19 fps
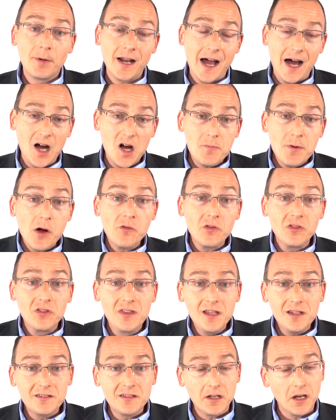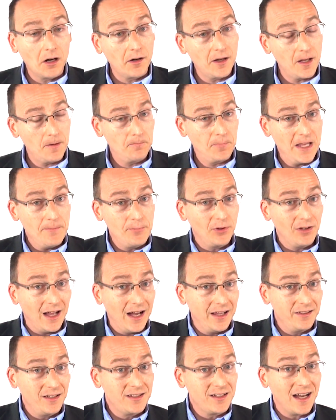But how about this area? People
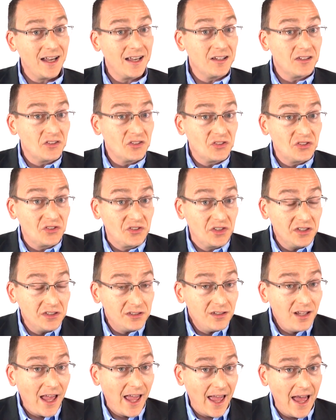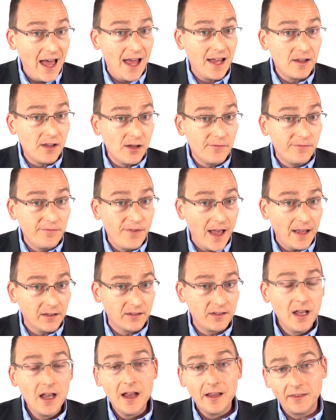on the diet still had
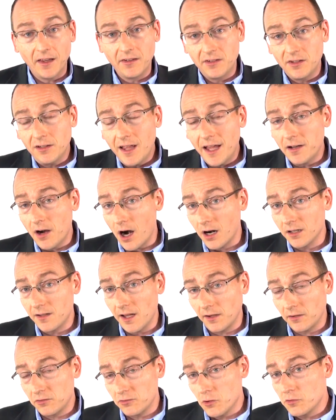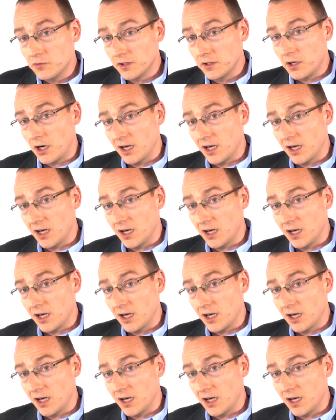events. They still had heart attack, strokes, and